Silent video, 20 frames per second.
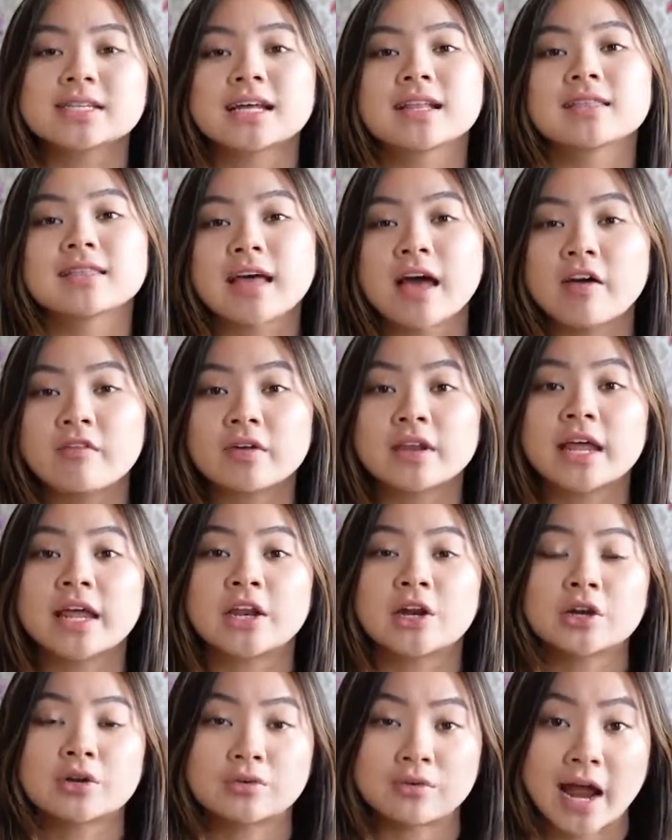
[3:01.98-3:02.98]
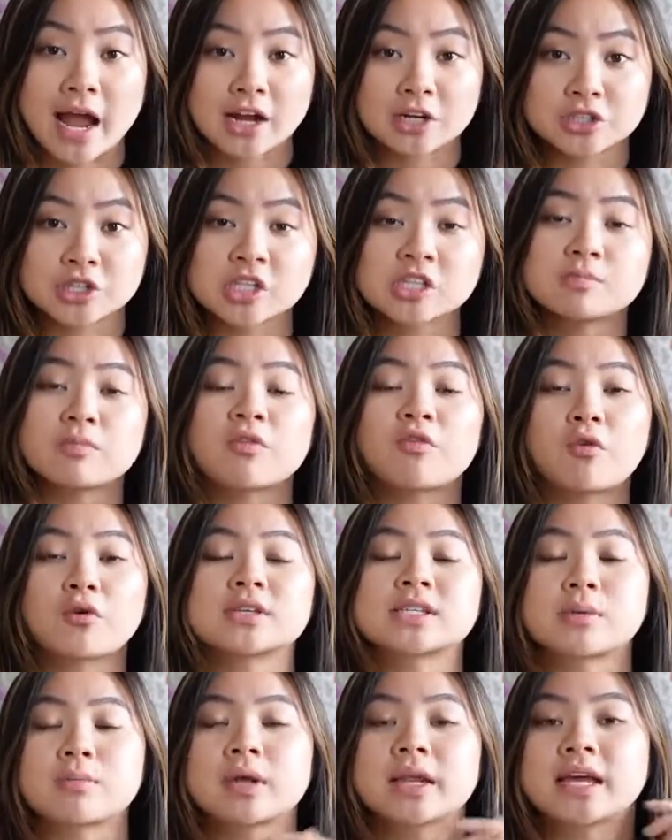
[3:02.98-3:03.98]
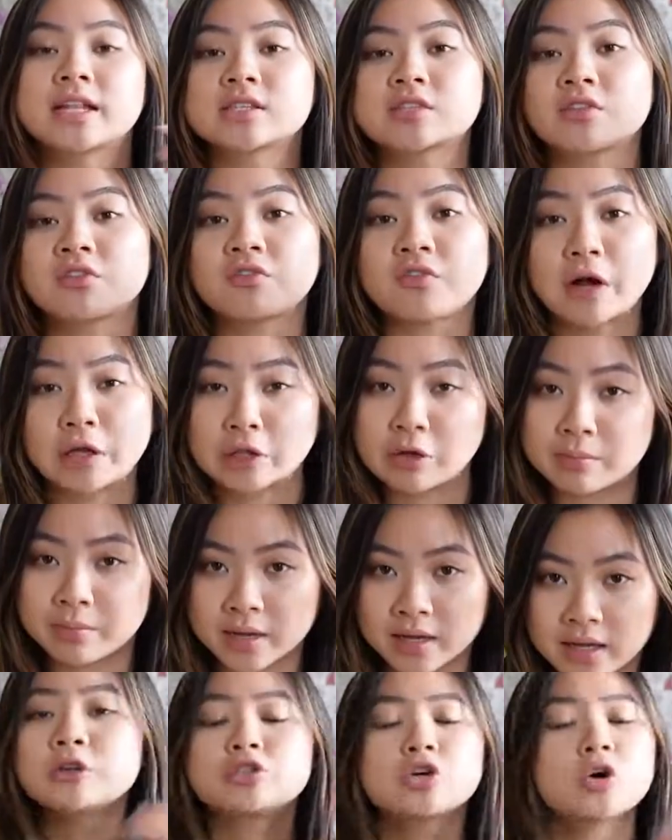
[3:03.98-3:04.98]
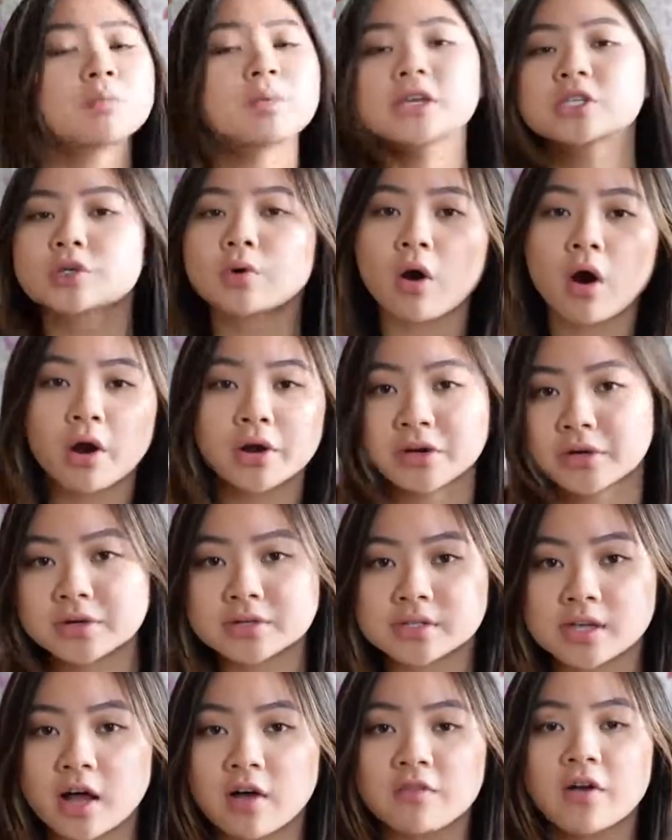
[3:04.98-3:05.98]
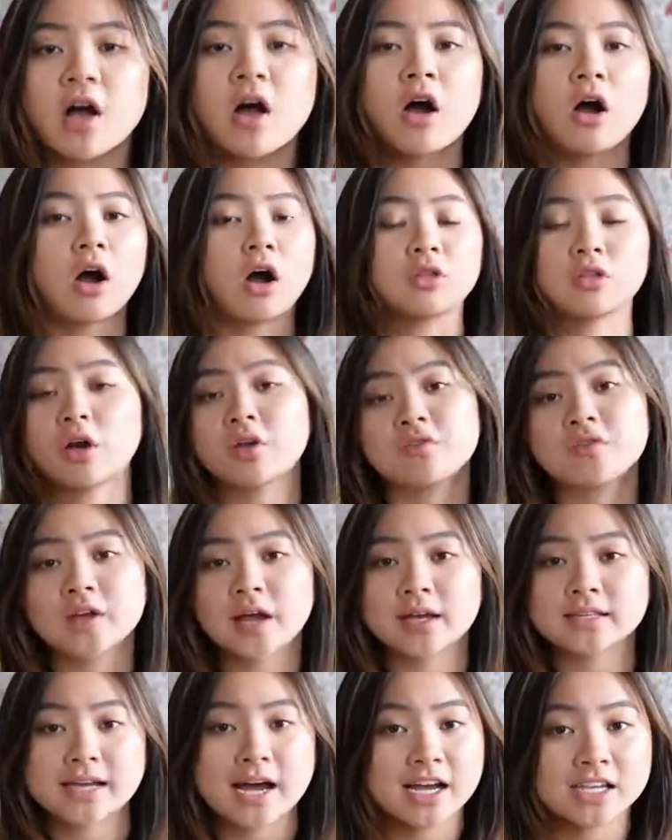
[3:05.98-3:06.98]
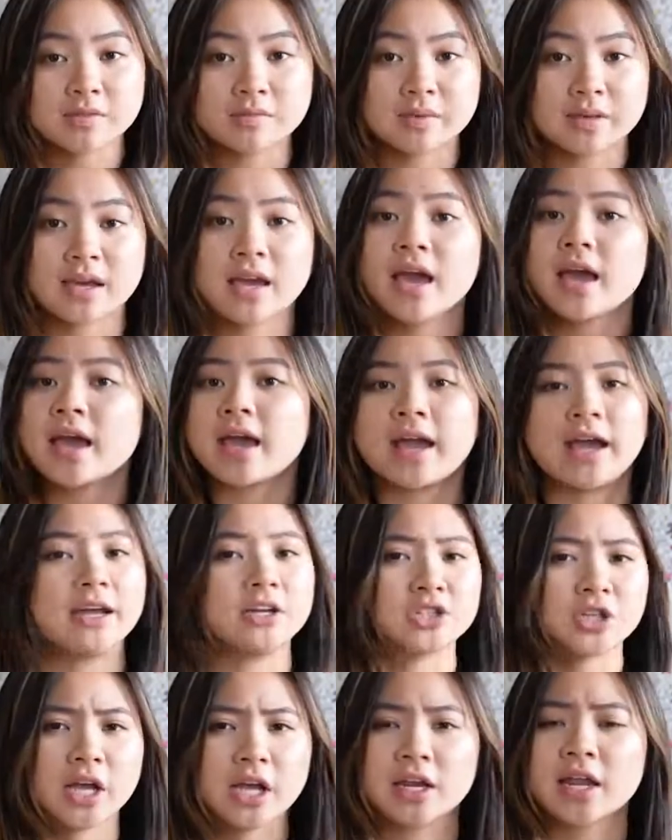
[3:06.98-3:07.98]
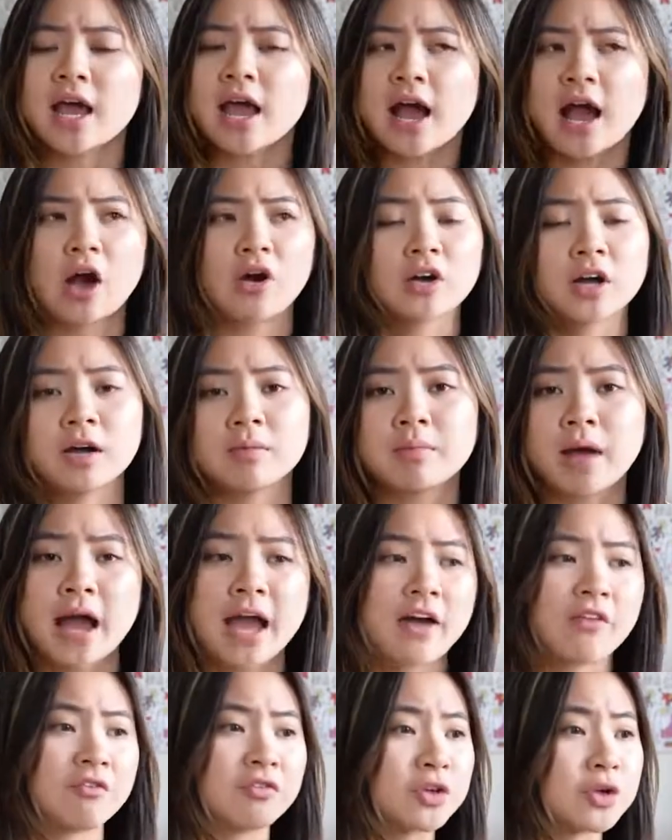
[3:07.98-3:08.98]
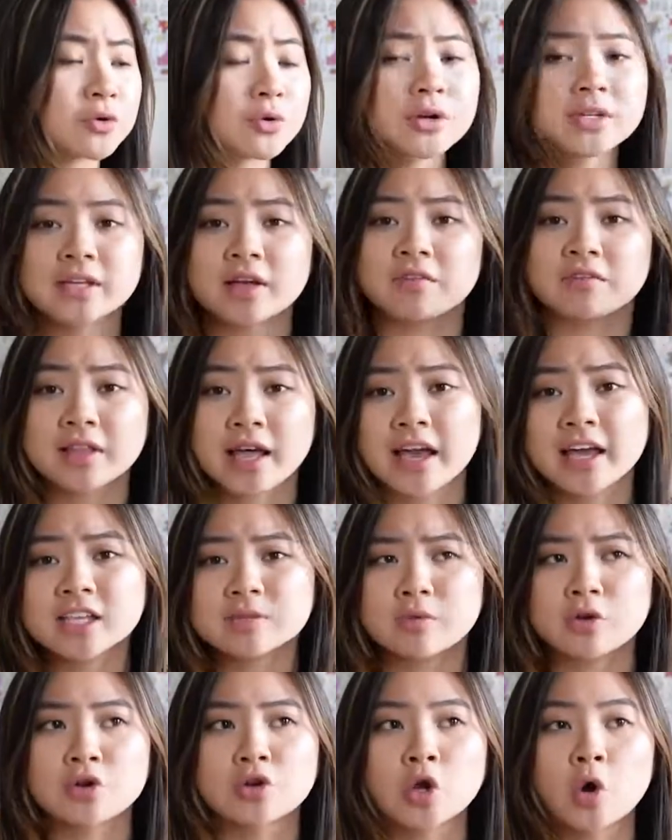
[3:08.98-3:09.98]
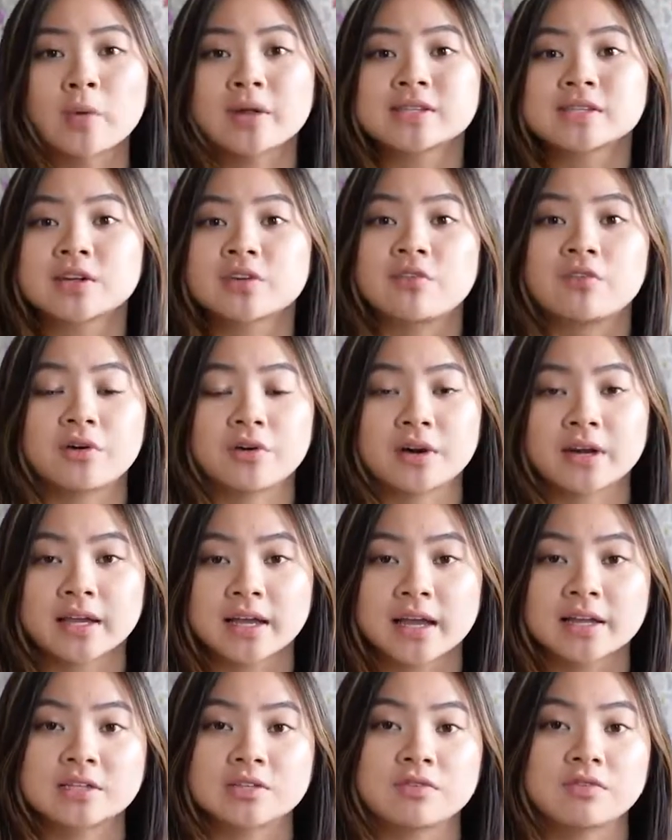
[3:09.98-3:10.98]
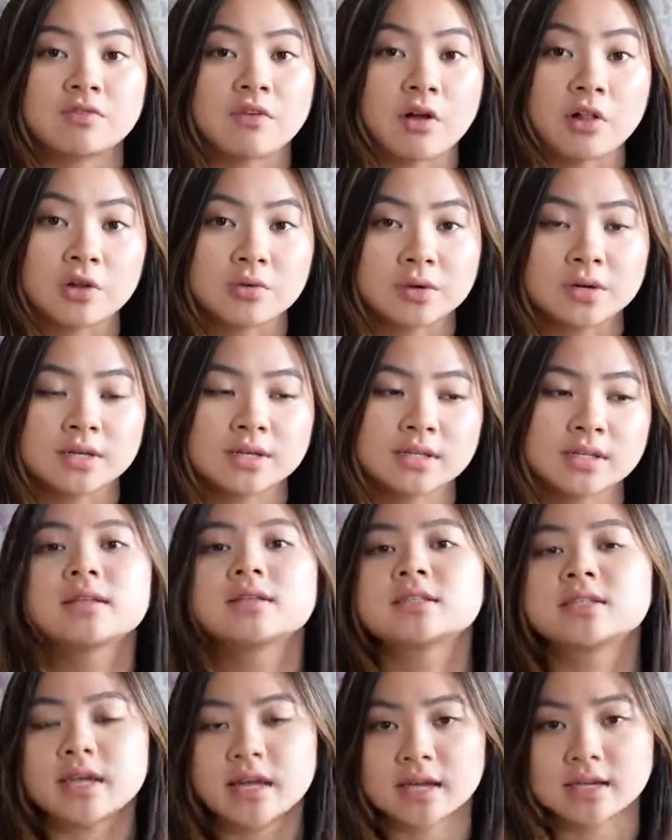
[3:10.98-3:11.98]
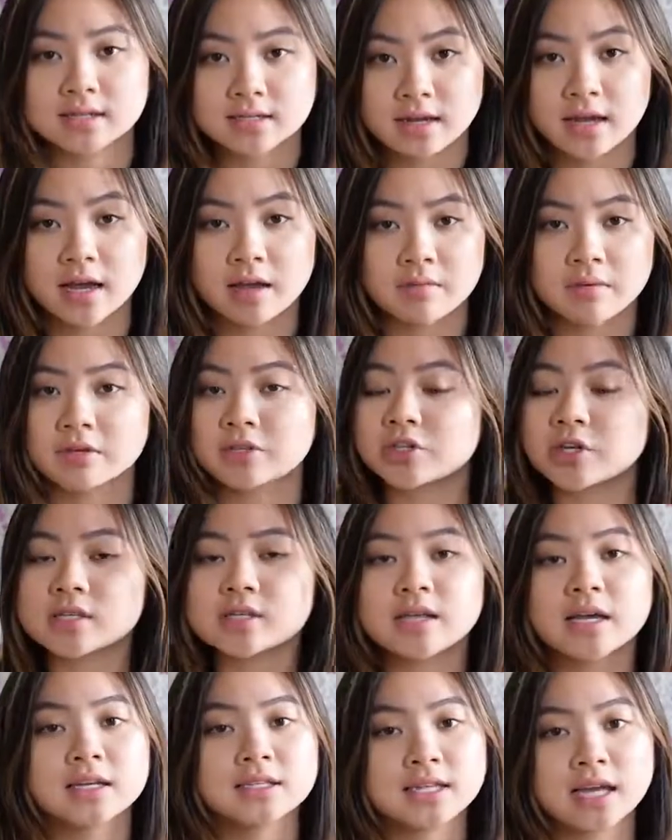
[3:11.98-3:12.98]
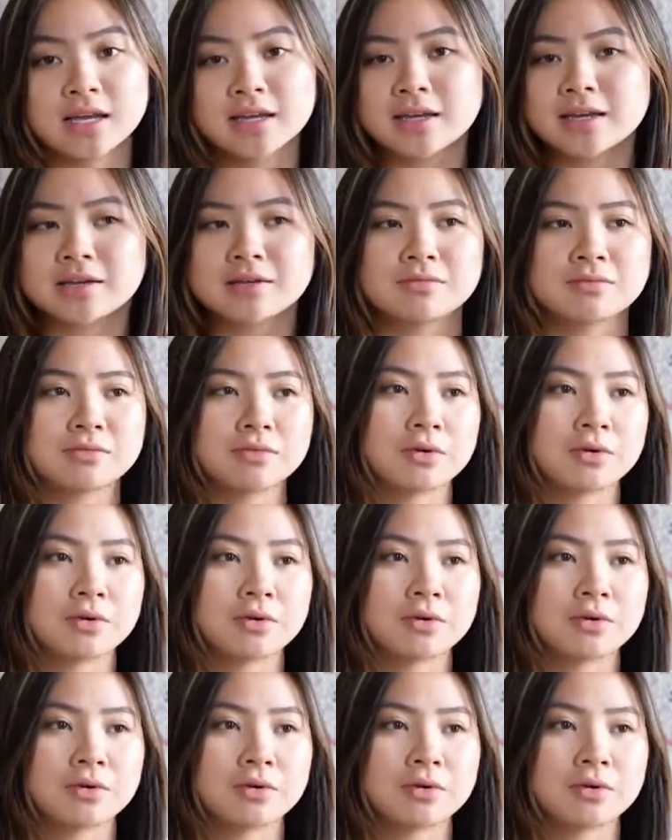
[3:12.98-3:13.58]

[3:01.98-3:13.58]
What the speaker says: to 11 interactions before someone hits the follow button. Don't be so hard on yourself. A lot of you guys ask me, hey Jade, how come I have viewers, I have likes, but no one's converting into followers? It takes time, just like dating,